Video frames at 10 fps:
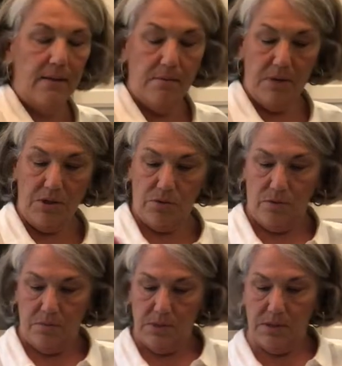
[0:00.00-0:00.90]
the
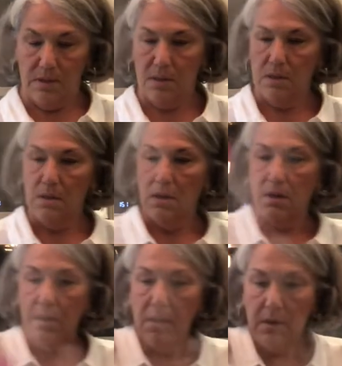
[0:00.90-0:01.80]
mushrooms
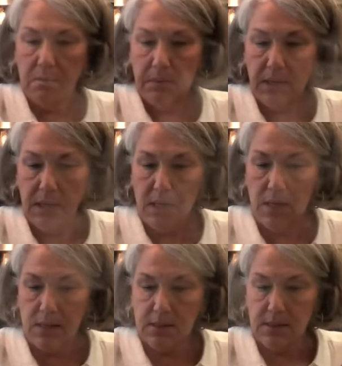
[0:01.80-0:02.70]

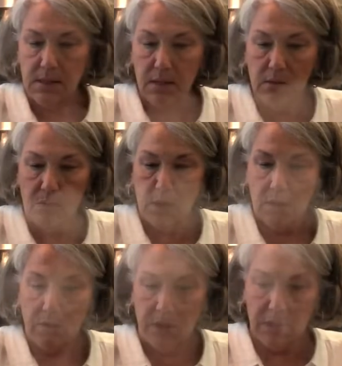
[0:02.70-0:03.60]
because we are
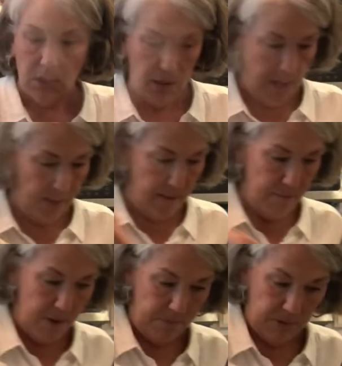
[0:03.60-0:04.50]
going to cut them up